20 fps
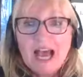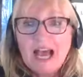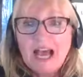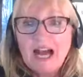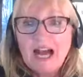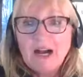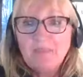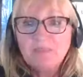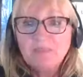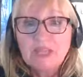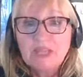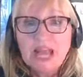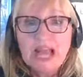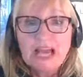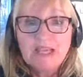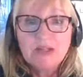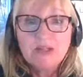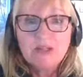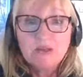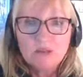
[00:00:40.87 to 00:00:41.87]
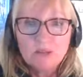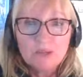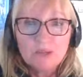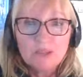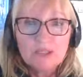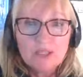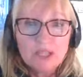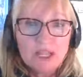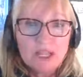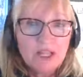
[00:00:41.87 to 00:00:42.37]
um, and
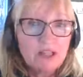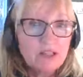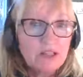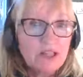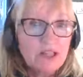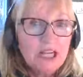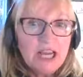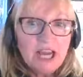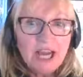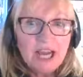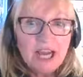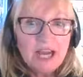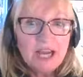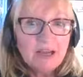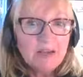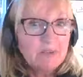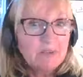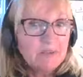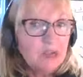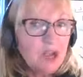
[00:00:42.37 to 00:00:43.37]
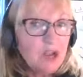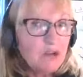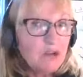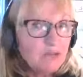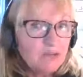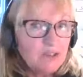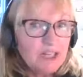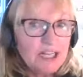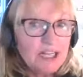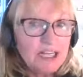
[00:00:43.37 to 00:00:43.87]
also um,
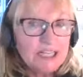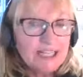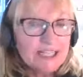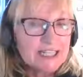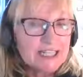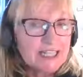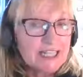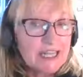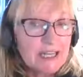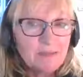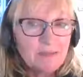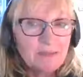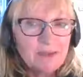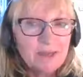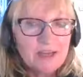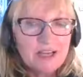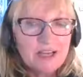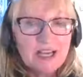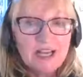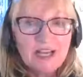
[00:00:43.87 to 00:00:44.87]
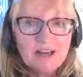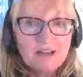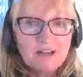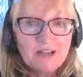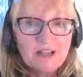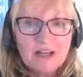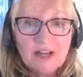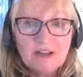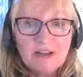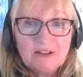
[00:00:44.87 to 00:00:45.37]
hopefully just to keep uh,
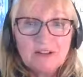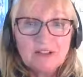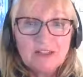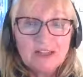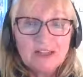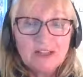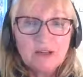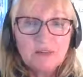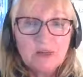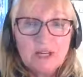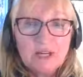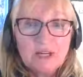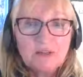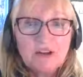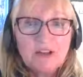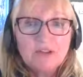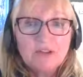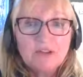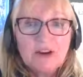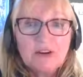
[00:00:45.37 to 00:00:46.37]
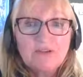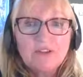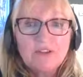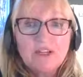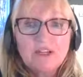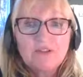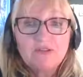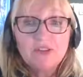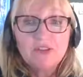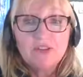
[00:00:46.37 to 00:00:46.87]
you know goodwill and growth for
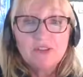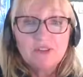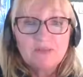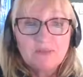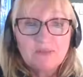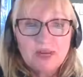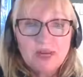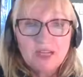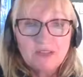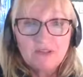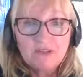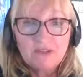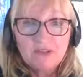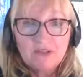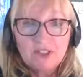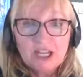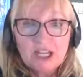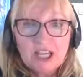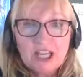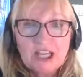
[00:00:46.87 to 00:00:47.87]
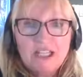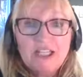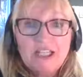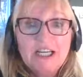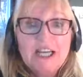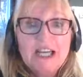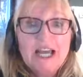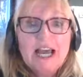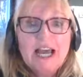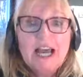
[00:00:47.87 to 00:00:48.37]
Africa front of mind for you.
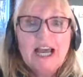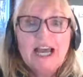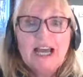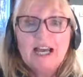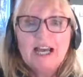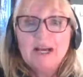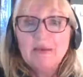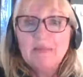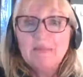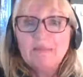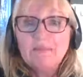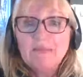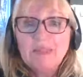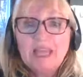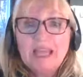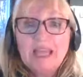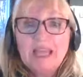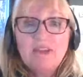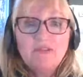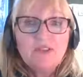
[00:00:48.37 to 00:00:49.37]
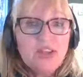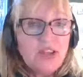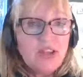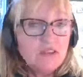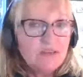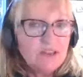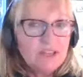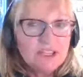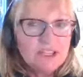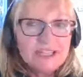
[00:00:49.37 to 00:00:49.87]
Um, if you
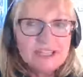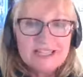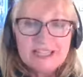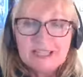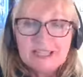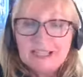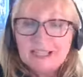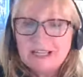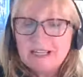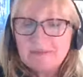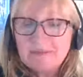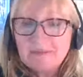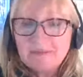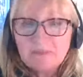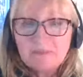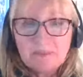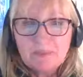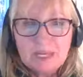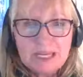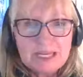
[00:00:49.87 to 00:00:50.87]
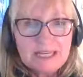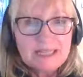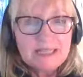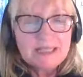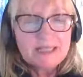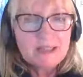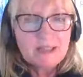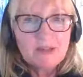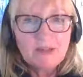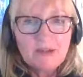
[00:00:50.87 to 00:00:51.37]
have fun tonight,
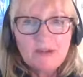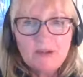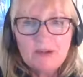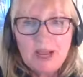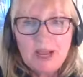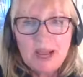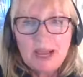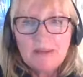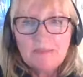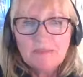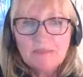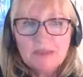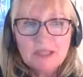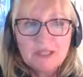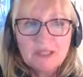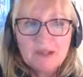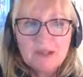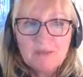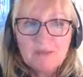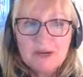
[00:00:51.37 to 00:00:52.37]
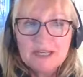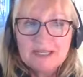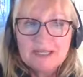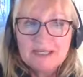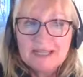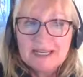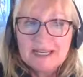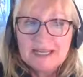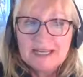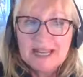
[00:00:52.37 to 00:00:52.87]
please do do press
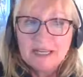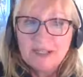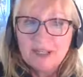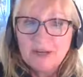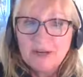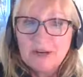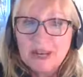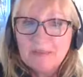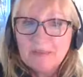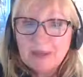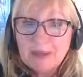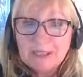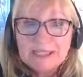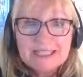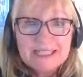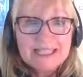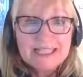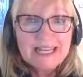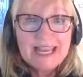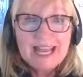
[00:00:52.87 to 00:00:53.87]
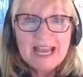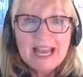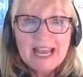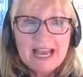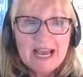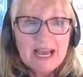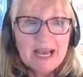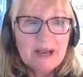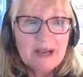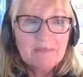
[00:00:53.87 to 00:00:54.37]
the donate button
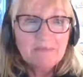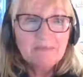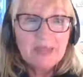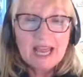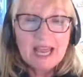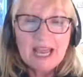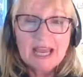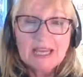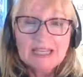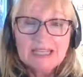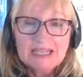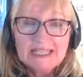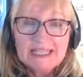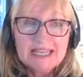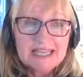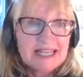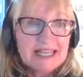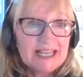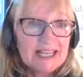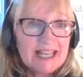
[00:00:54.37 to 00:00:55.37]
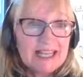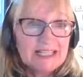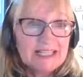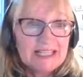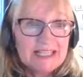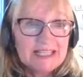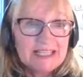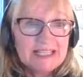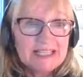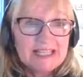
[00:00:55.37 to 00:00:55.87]
um, and uh, let
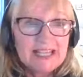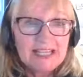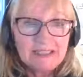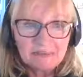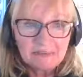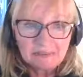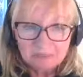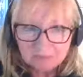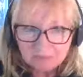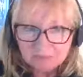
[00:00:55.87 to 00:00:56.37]
us uh,